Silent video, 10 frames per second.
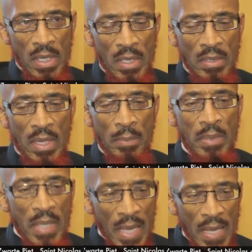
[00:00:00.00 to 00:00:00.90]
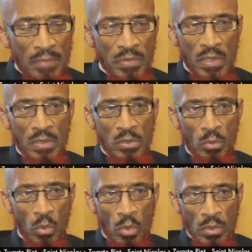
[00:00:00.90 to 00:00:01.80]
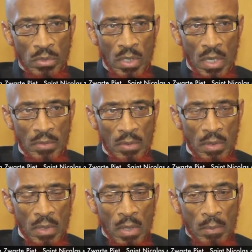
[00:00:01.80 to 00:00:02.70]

in their behavior towards other